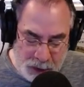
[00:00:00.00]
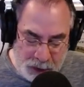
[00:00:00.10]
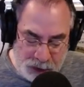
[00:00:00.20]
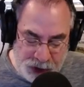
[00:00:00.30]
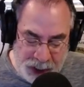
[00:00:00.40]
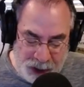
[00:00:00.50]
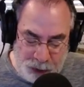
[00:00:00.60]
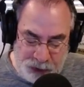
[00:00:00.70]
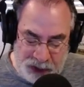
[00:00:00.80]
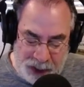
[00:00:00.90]

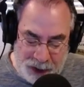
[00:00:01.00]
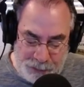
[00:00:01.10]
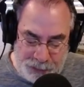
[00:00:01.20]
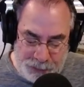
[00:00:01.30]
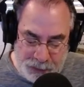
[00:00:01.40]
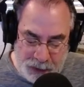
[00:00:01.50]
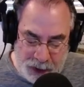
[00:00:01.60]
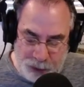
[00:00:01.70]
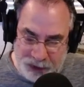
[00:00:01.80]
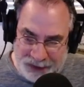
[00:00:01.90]
Genero set up,
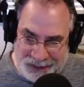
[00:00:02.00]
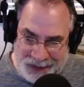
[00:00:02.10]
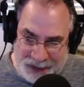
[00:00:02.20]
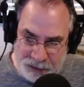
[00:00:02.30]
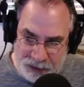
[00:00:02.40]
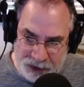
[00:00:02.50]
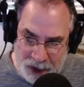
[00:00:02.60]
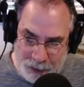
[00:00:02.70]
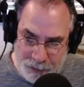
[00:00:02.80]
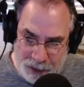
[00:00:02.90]
he was a detective at the
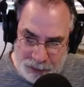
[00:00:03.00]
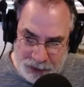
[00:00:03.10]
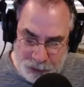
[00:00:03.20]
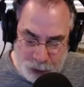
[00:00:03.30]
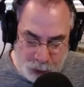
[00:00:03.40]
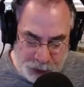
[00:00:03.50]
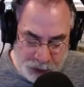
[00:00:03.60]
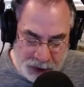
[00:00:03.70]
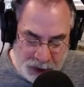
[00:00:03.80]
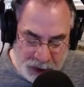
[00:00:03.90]
time, I believe in the rope
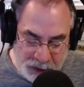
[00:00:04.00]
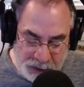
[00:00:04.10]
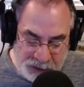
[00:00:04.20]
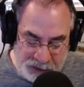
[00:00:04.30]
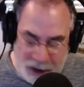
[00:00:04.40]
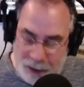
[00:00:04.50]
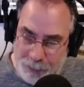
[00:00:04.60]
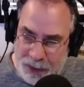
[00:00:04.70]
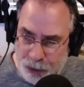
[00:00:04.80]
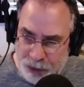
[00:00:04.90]
unit, set
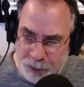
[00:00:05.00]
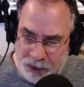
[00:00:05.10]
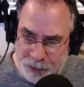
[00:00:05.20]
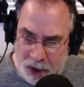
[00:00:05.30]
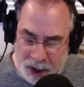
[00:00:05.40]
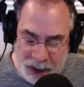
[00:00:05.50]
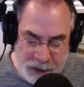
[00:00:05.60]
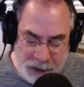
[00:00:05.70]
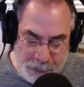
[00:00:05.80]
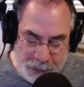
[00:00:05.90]
up a Christmas
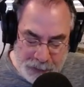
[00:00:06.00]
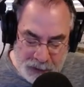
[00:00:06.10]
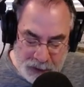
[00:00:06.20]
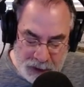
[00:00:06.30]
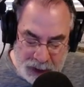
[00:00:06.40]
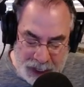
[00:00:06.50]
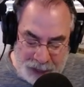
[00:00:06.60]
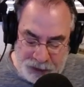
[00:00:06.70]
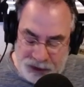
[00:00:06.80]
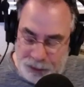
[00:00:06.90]
party
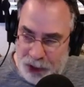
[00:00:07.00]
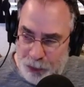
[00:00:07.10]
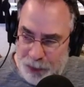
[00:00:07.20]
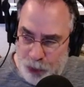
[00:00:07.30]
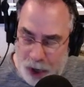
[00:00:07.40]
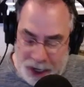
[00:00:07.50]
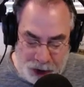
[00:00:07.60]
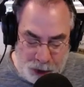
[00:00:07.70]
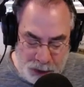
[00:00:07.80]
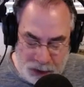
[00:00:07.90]
at the Spearmint
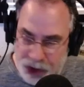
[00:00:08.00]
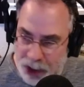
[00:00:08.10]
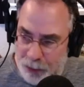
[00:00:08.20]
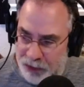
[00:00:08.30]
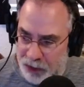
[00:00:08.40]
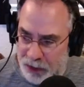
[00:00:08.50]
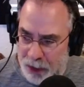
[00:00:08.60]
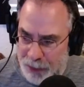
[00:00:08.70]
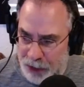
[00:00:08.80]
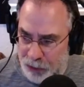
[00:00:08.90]
Rhino Gentlemen's
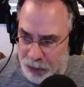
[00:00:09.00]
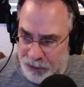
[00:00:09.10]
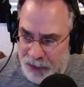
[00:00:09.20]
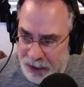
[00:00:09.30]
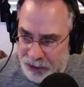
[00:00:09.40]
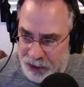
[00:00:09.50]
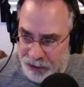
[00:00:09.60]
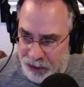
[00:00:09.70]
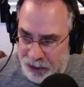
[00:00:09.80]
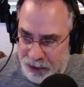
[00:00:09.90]
Club here in Las Vegas.
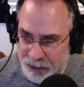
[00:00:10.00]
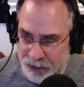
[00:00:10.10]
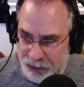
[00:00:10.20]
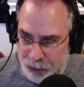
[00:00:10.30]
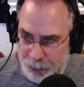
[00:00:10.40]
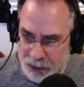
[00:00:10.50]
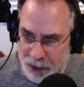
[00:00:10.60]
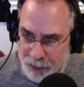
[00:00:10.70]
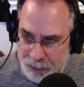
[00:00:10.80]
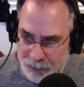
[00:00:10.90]
It's a stripper
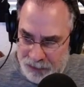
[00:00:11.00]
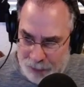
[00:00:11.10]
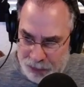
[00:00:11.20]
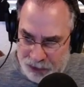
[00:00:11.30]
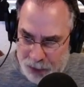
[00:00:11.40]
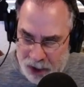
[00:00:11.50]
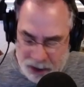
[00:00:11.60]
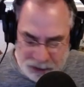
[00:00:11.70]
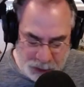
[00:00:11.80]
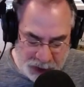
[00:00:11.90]
club, topless
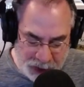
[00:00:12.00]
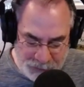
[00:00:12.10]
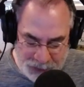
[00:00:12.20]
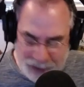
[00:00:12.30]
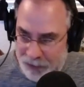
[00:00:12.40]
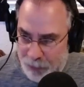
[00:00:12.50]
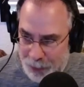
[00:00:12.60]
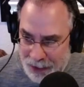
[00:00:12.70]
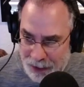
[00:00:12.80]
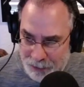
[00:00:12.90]
bar, okay? I've never
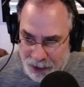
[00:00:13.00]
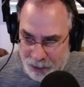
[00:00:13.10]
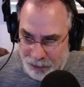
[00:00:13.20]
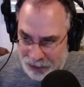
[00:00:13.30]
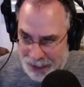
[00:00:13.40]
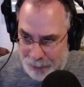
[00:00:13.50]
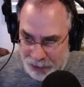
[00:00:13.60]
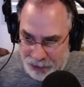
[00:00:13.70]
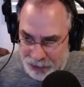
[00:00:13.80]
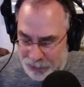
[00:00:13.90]
been in it. I don't know if it's
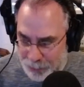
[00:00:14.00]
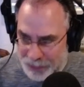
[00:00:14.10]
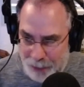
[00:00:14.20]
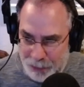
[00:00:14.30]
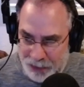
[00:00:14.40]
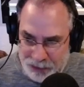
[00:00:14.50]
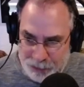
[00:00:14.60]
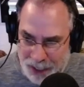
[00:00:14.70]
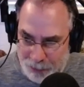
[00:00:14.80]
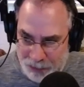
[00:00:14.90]
topless,
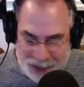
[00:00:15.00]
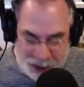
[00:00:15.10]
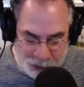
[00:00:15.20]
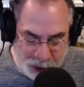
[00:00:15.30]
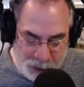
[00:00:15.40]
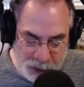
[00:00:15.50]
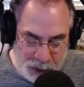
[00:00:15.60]
bottomless, I don't know.